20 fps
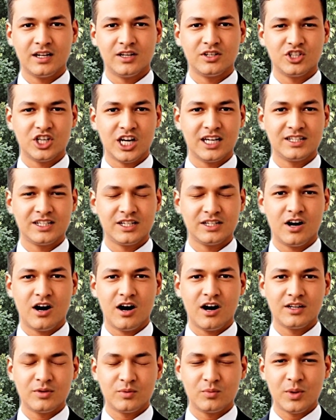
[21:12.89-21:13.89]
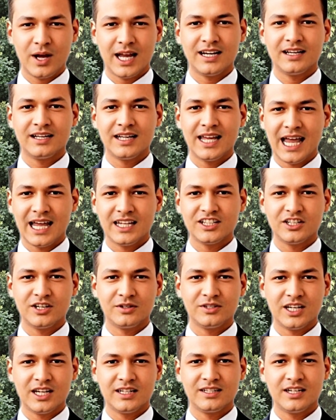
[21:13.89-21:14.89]
chances are the renin,
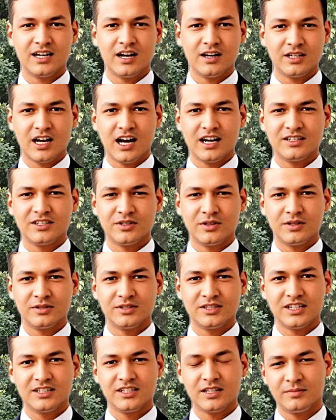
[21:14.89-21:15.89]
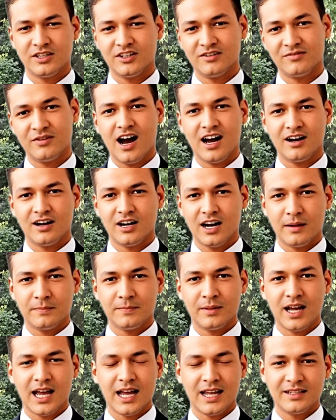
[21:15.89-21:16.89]
angiotensin, aldosterone system is fired up
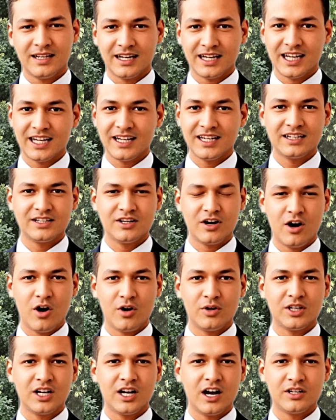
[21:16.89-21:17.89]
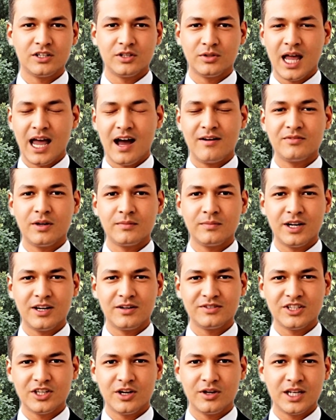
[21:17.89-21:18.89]
and the kidneys are holding on to every bit
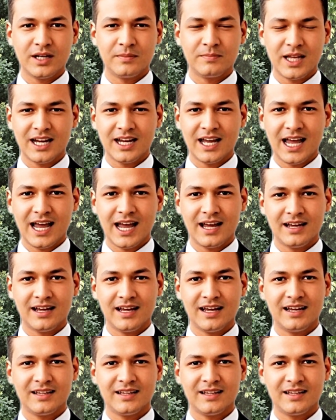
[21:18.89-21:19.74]
of sodium they can.